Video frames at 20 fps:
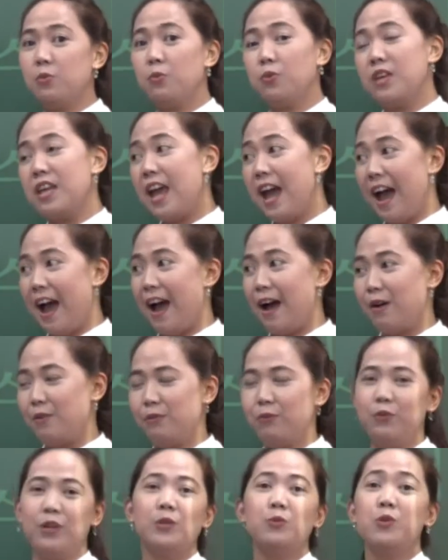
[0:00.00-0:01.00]
we have
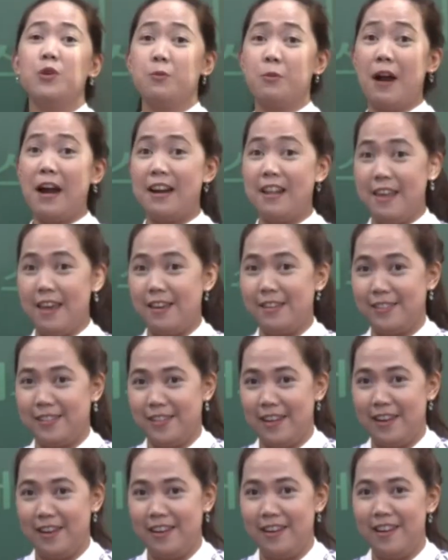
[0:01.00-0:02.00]
when we write an
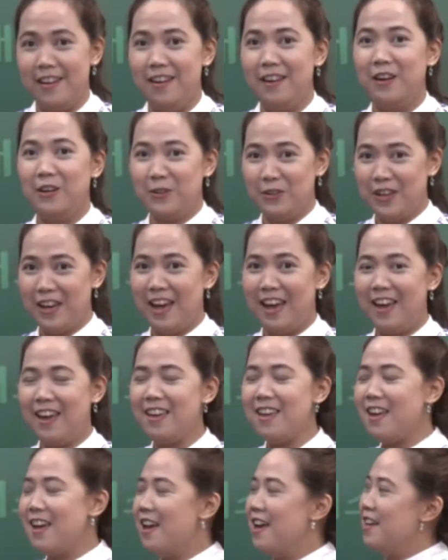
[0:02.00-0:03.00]
essay. Okay?